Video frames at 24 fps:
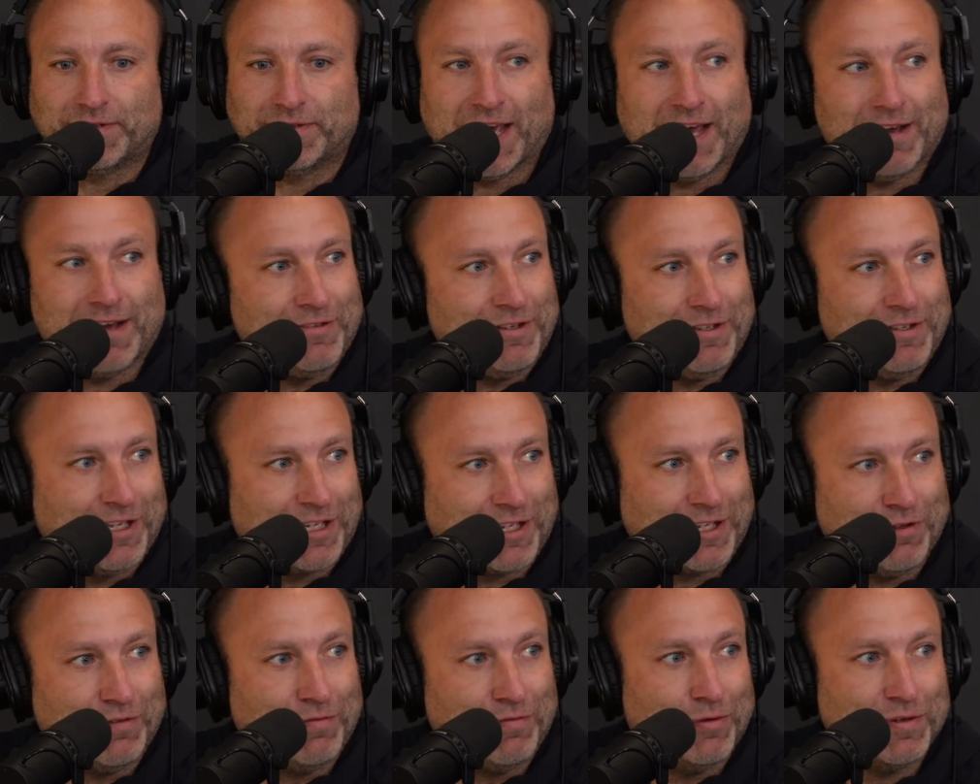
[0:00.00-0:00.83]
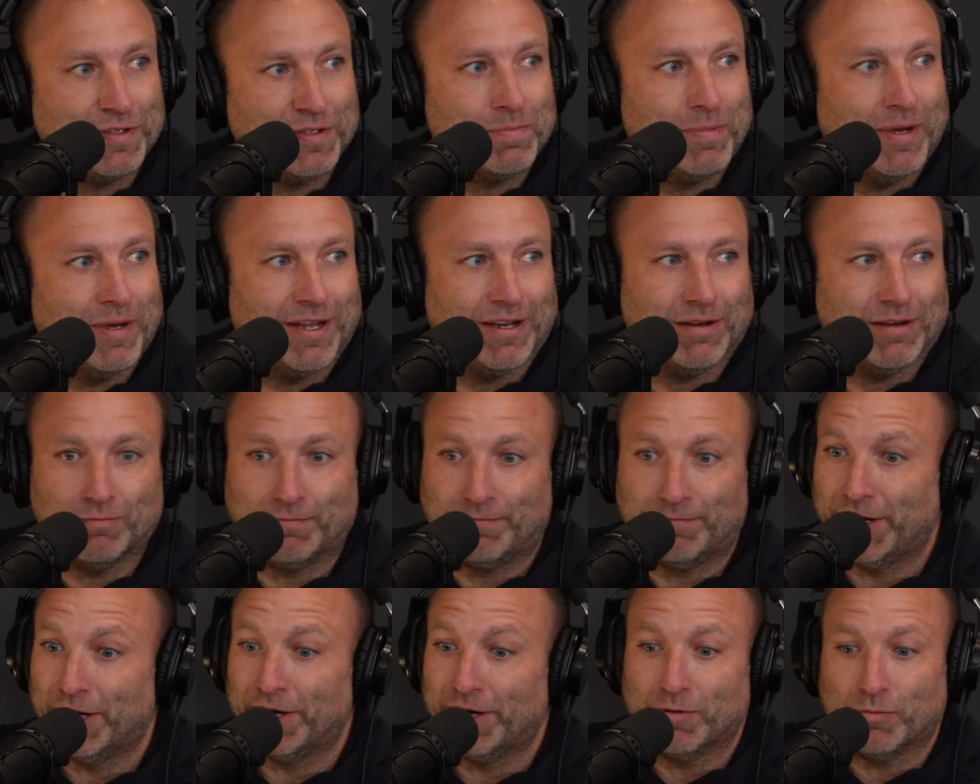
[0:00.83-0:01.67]
Gavin, like you've always been
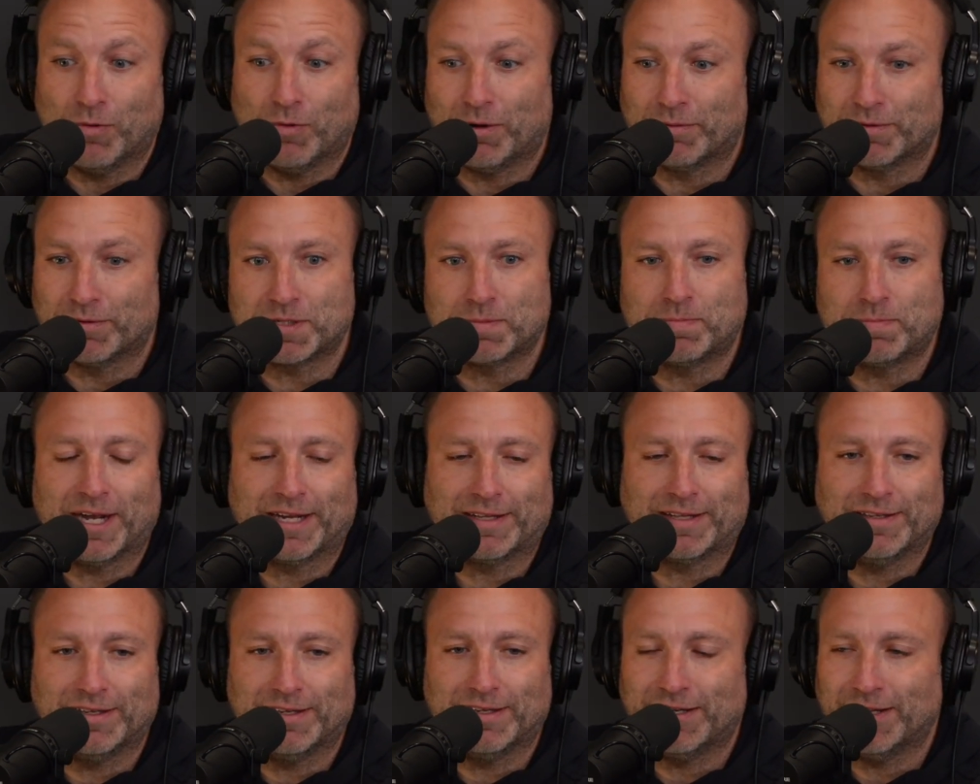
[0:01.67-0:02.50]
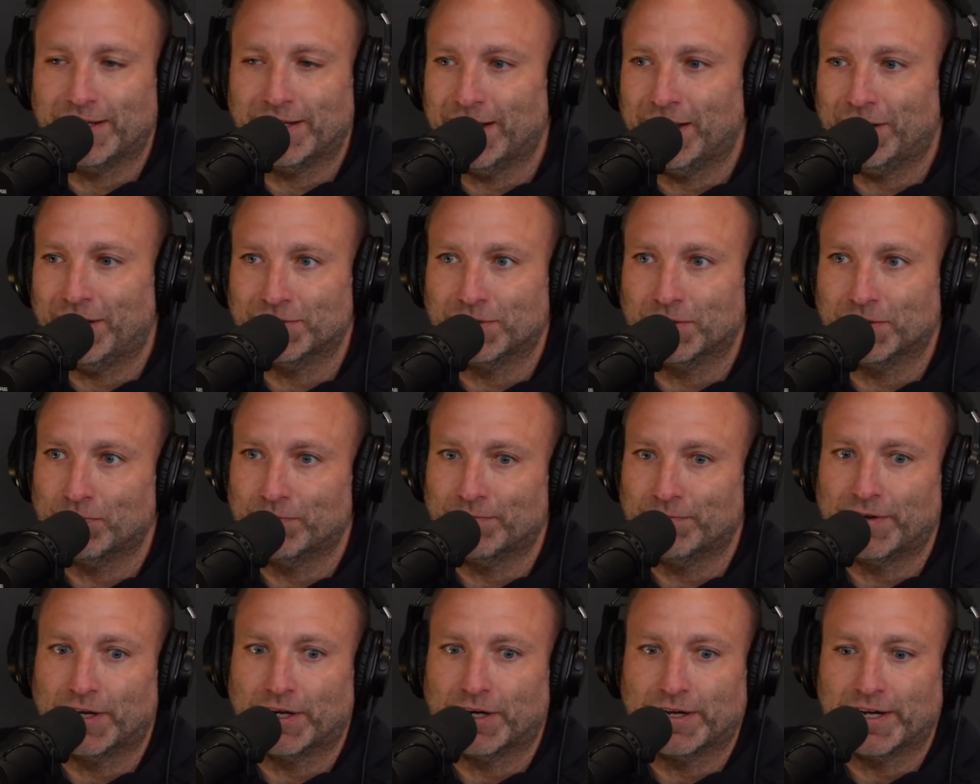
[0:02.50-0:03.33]
very well respected and held in
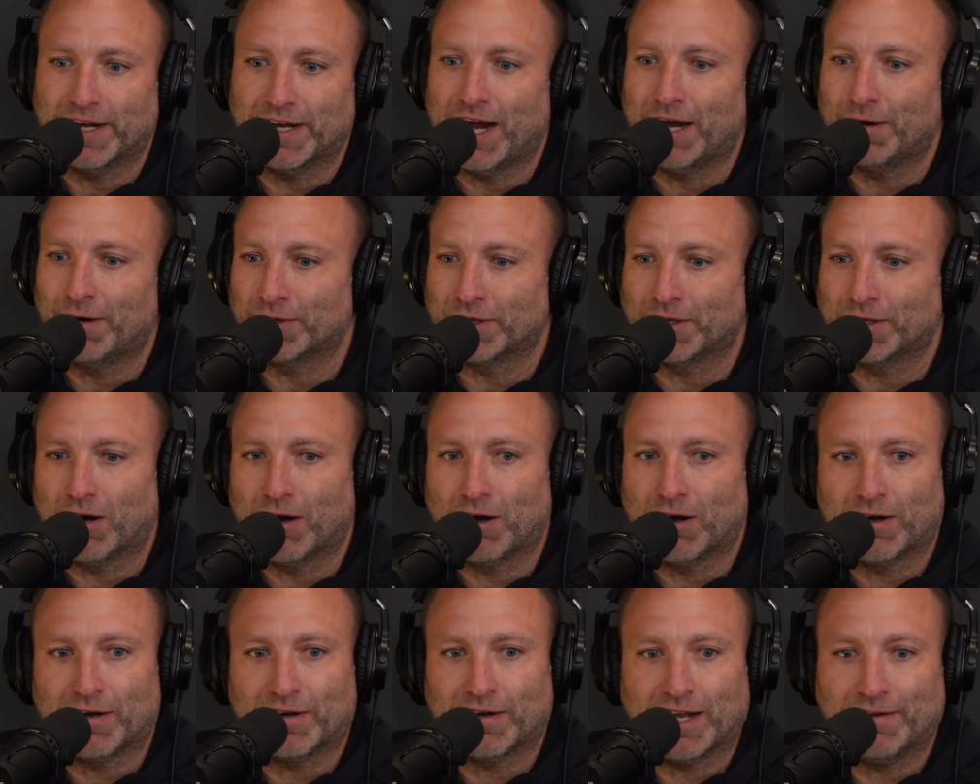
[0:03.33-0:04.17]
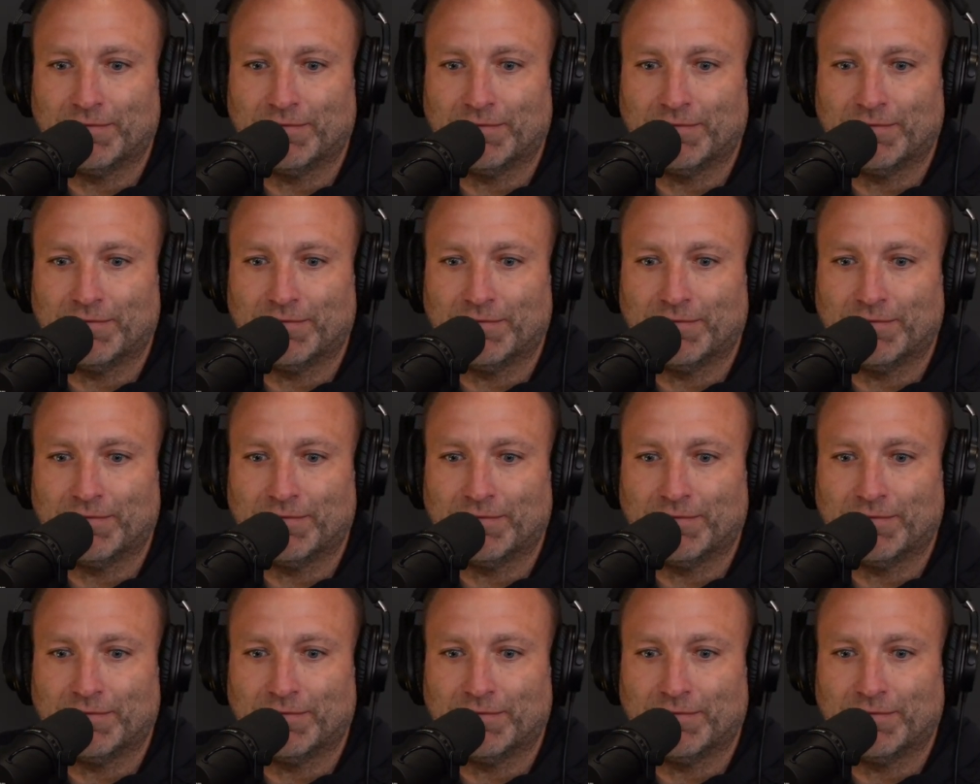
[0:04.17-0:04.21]
very high regard.